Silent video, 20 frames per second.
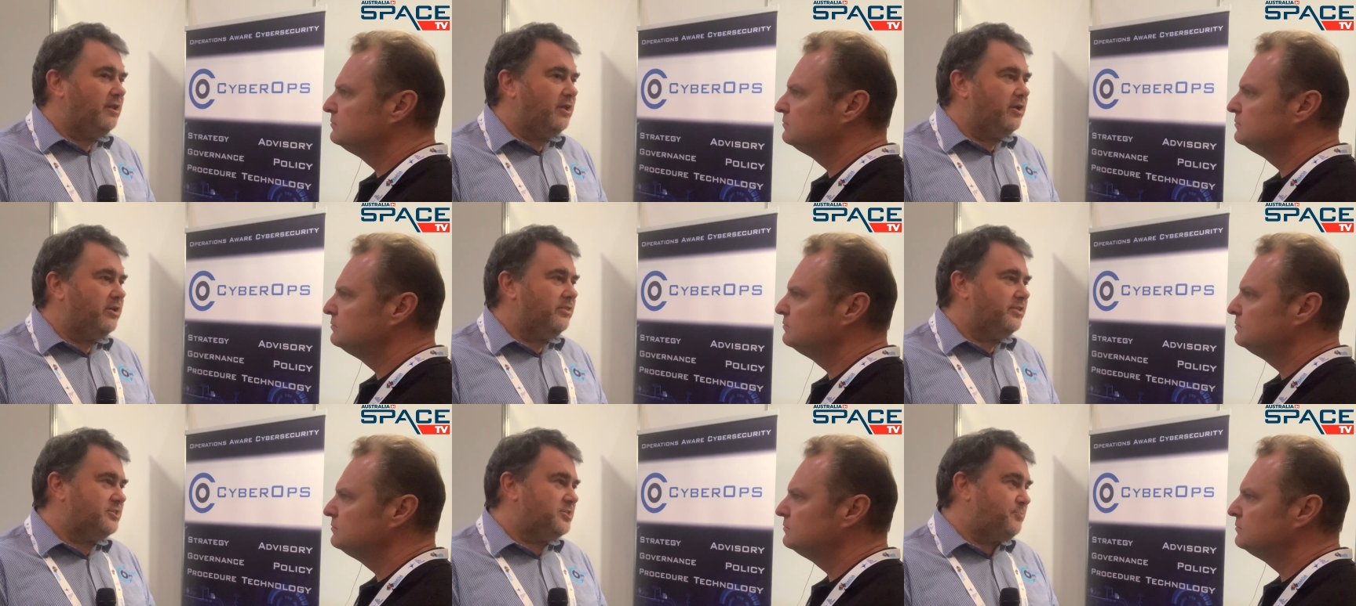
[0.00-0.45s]

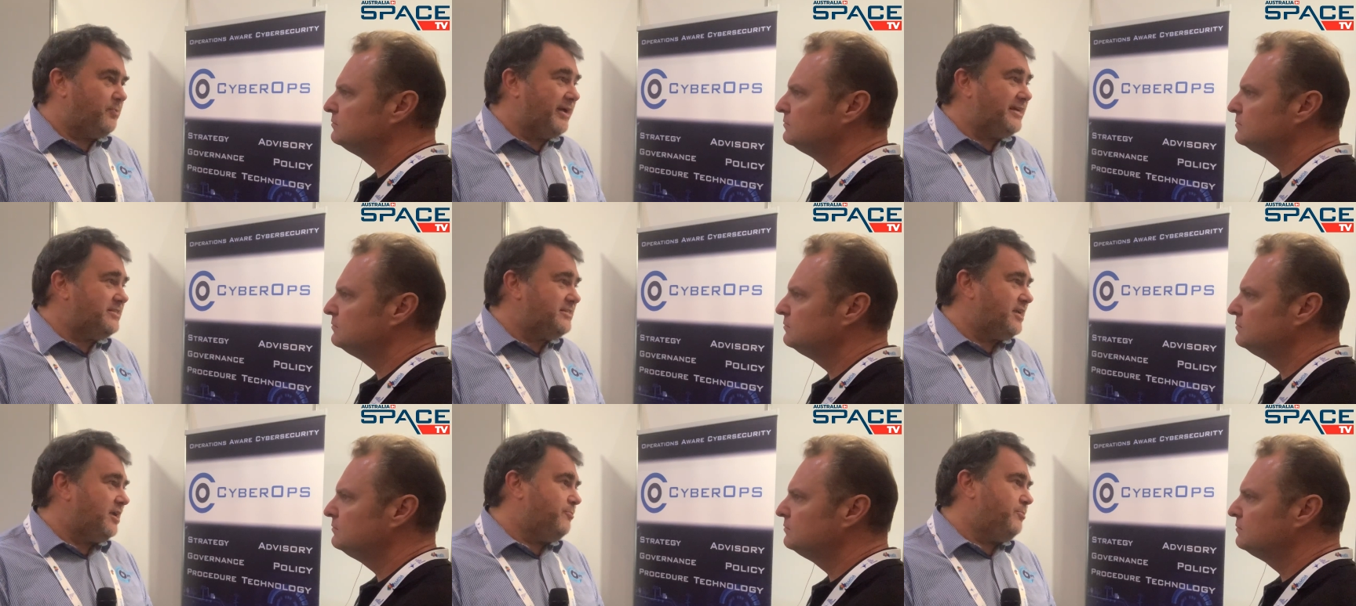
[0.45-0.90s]
Speaker 1: of the
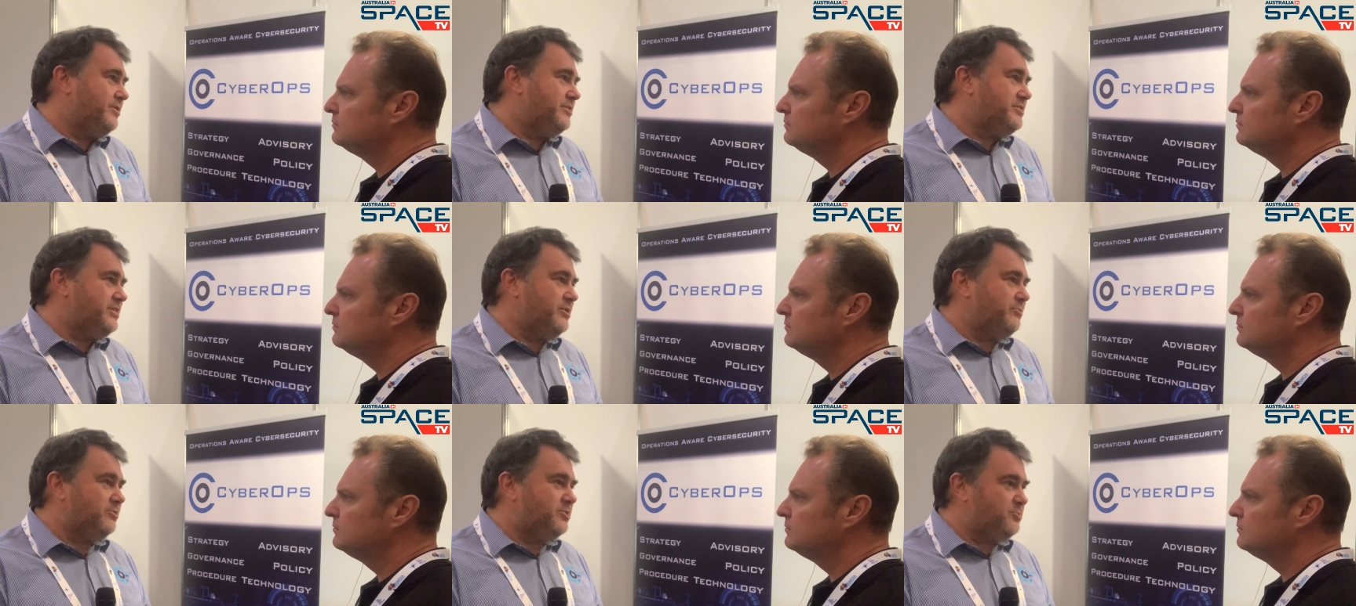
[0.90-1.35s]
space companies
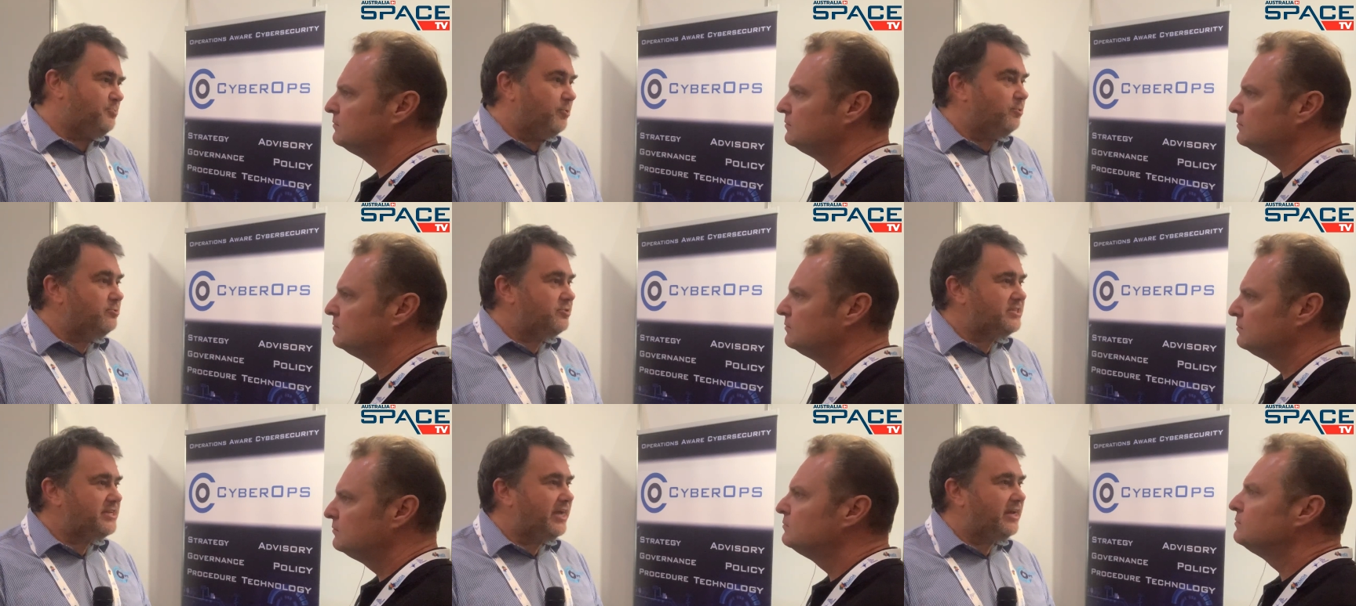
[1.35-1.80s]
here were small
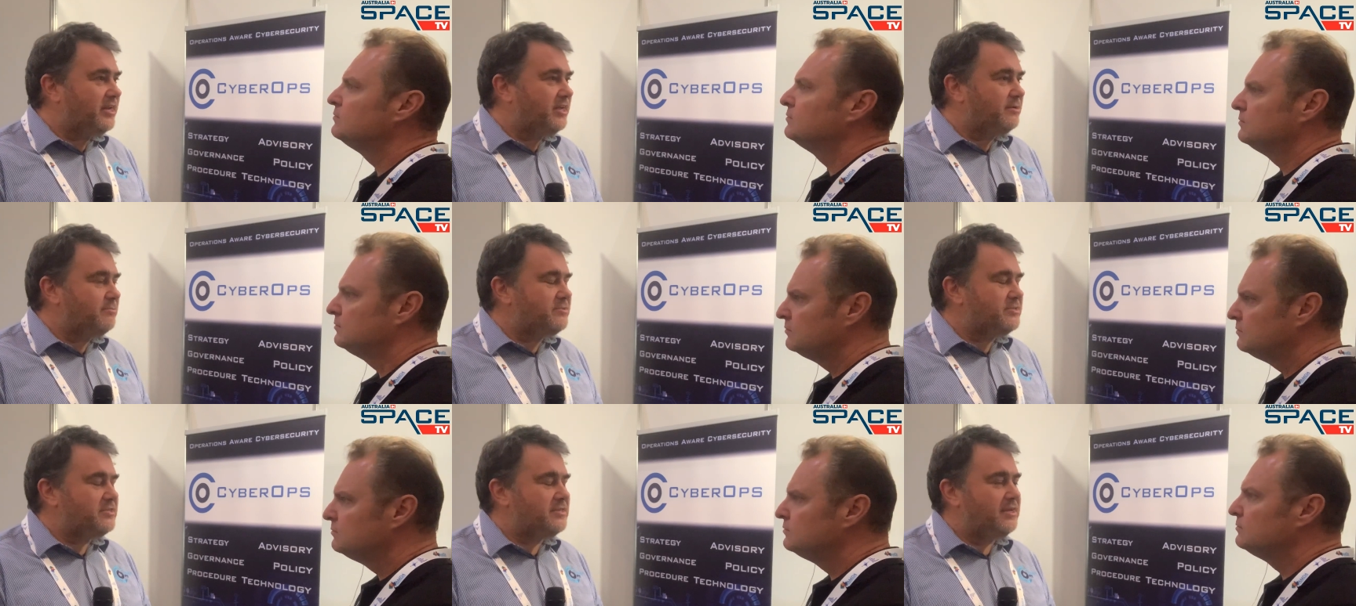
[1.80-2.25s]

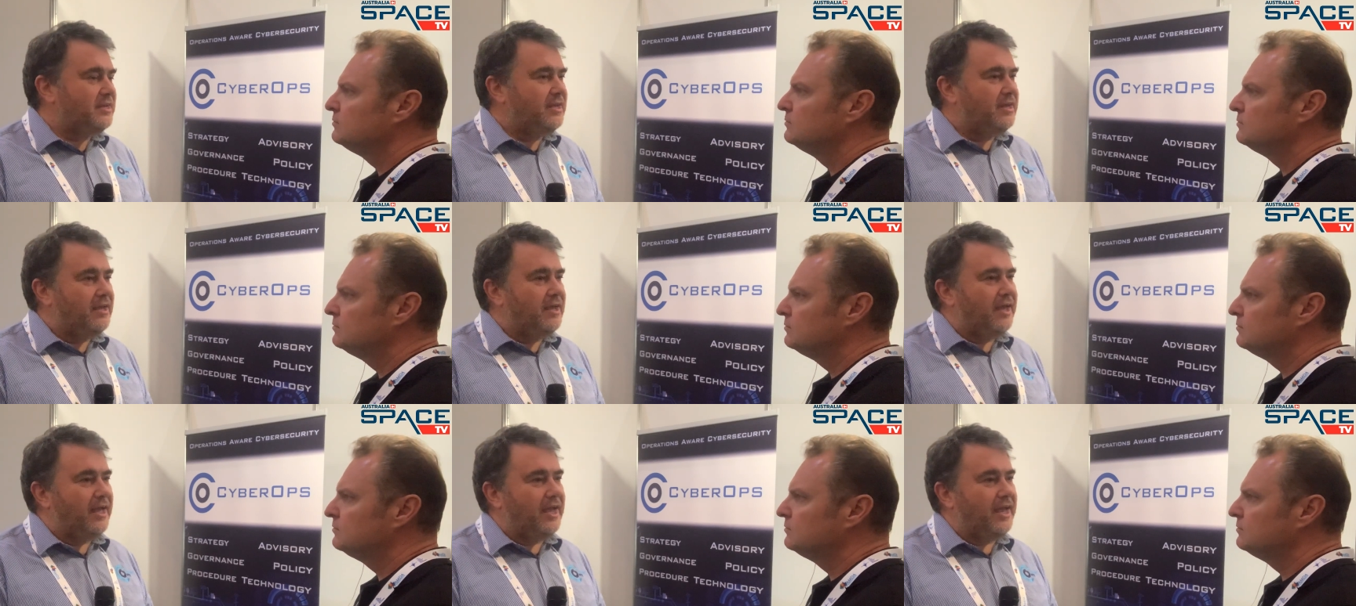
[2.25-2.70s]
startups,
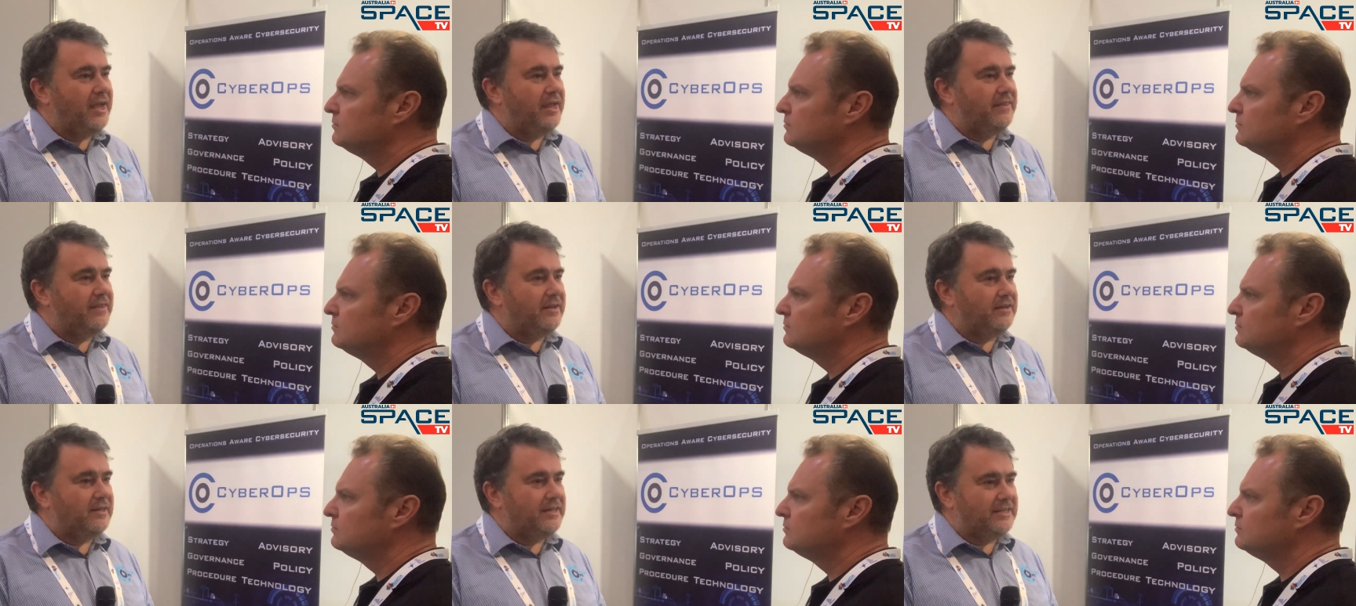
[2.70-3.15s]

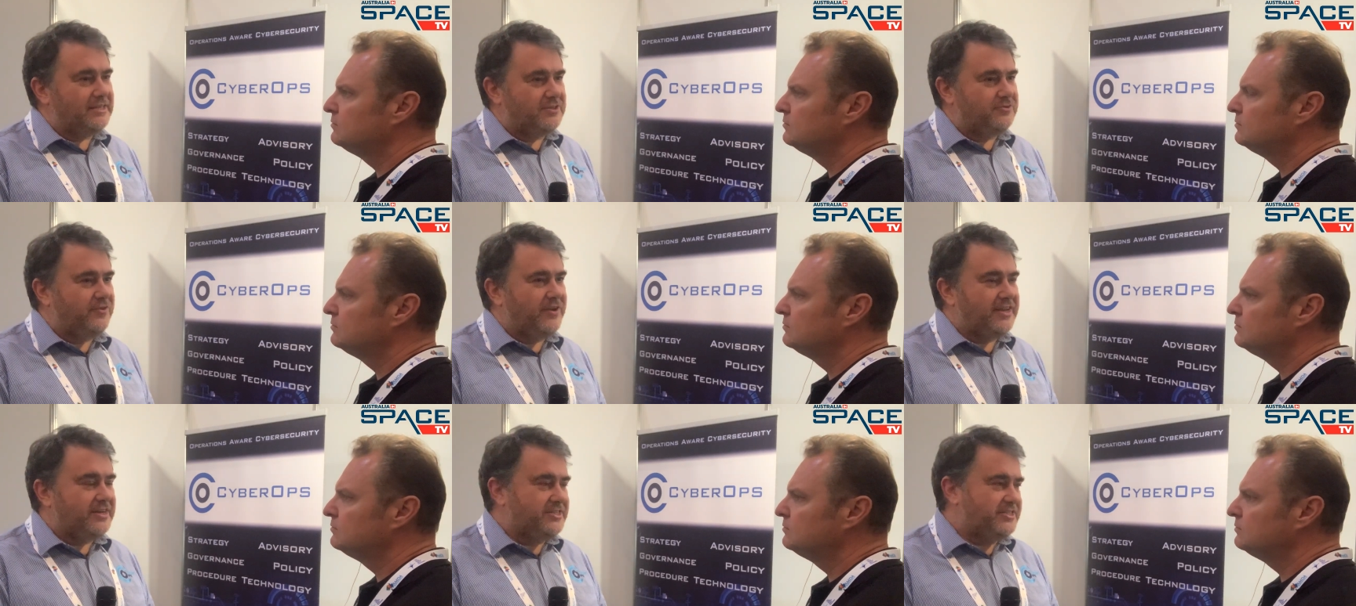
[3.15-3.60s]
and uh, it's
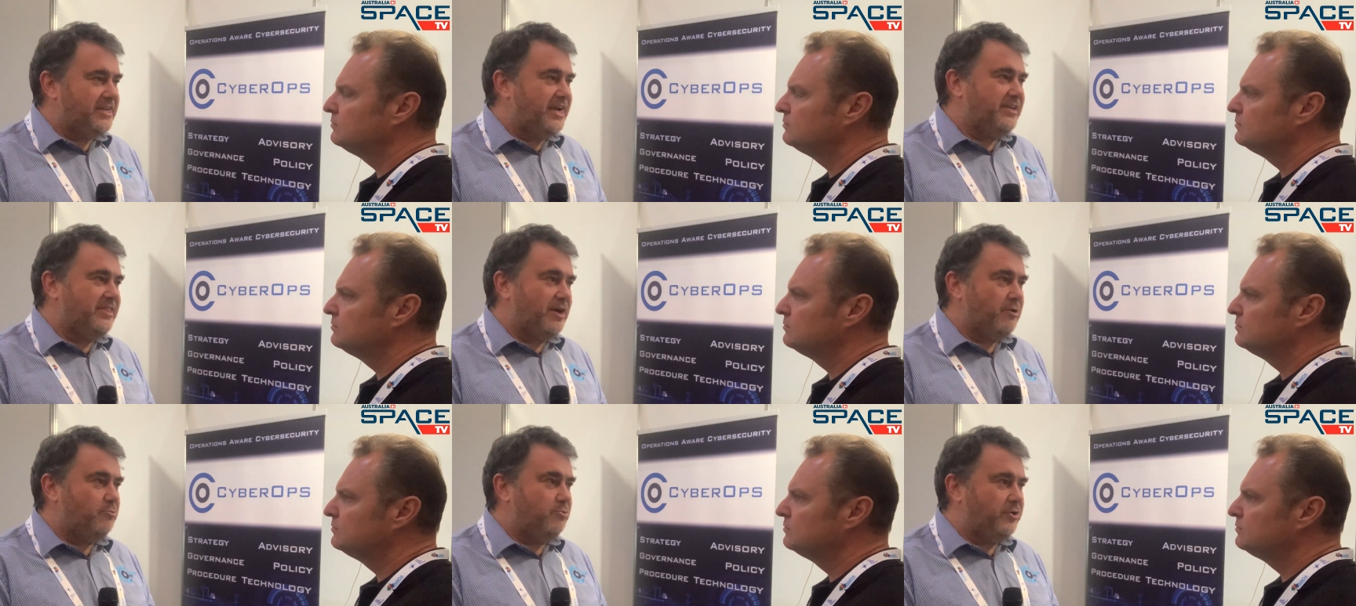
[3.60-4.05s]
fair to say
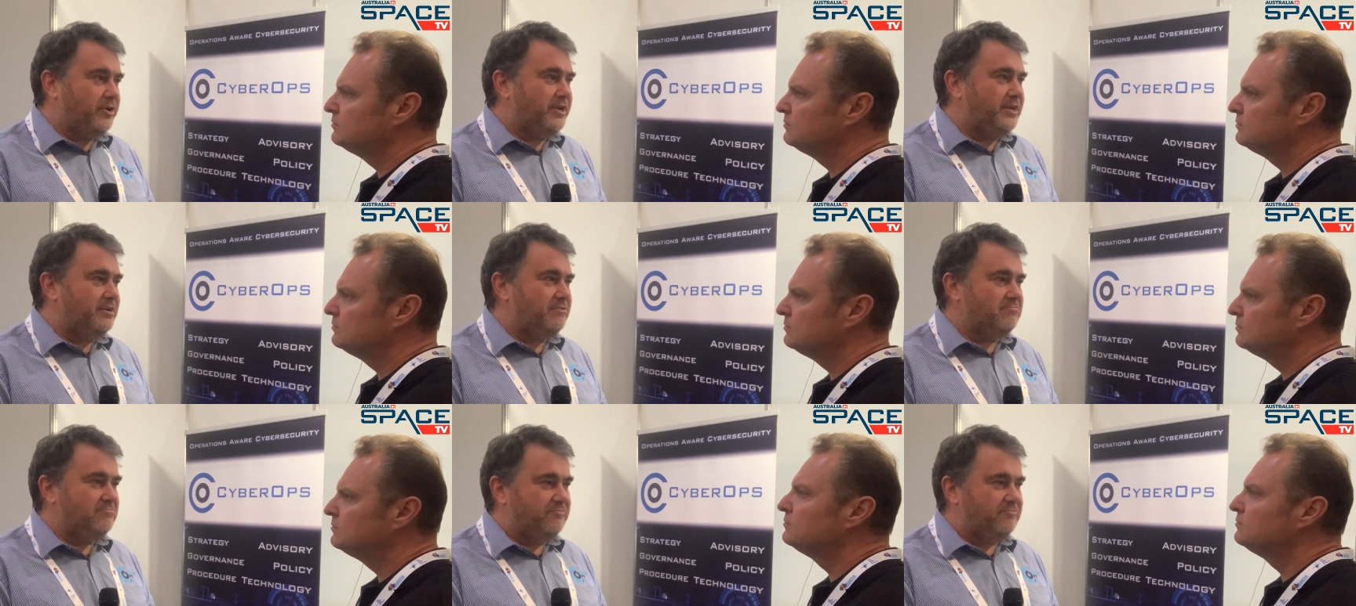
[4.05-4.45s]
they were pretty.